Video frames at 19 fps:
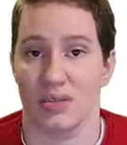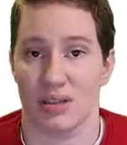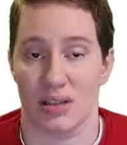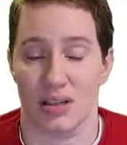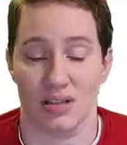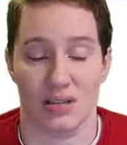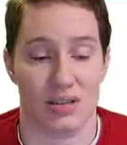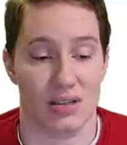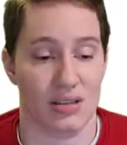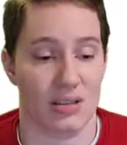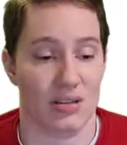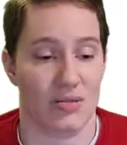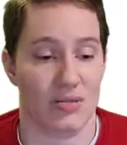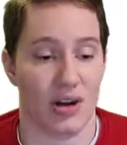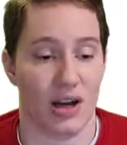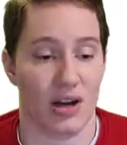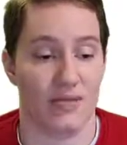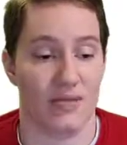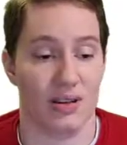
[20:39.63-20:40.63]
sine
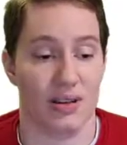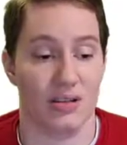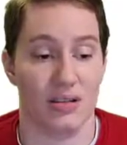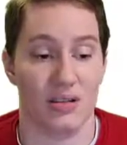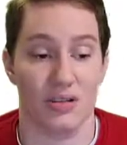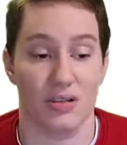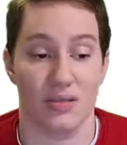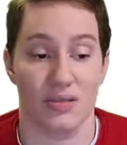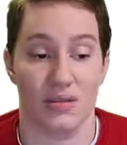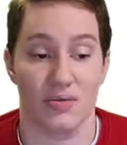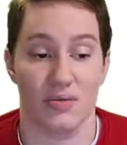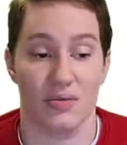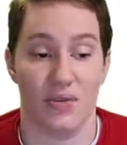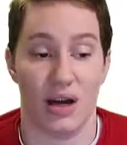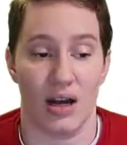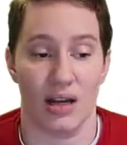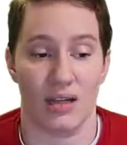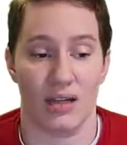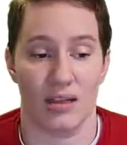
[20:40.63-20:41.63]
65 and then
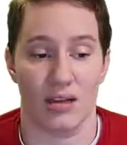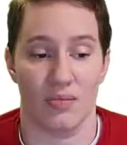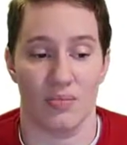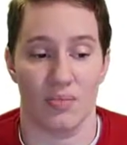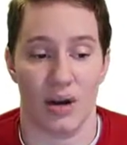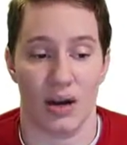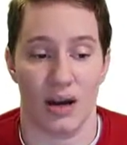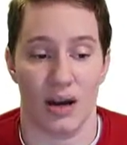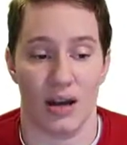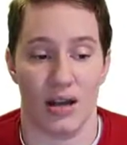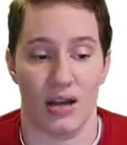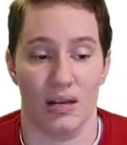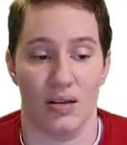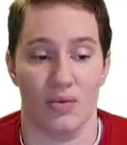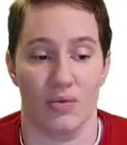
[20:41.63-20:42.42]
divide it by